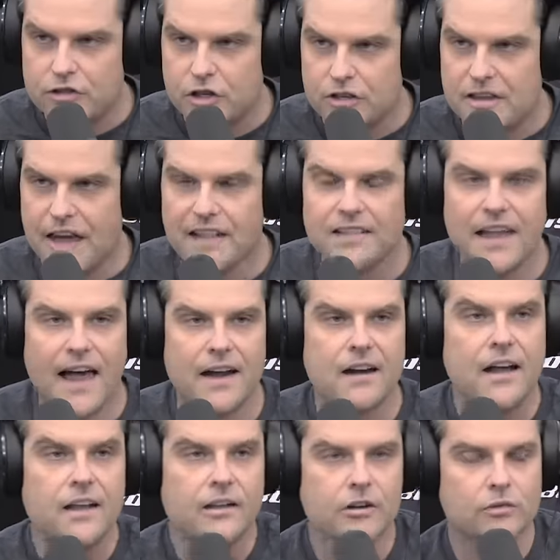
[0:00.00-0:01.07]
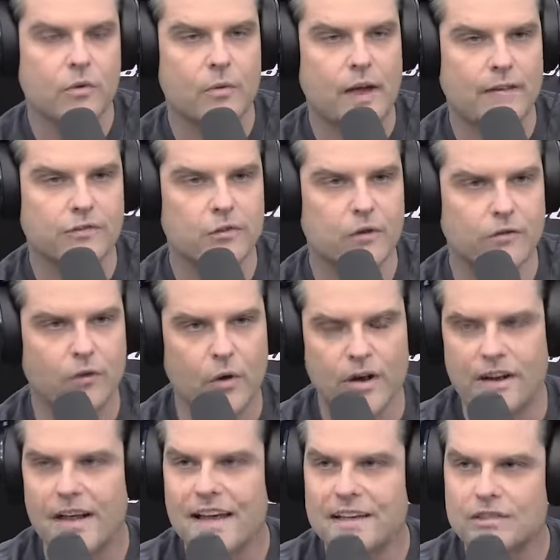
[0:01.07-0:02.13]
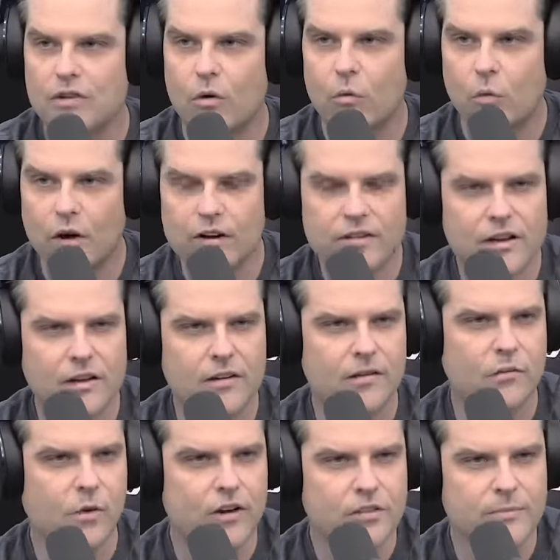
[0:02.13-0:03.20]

to get that here's what we have to avoid so one of the one of the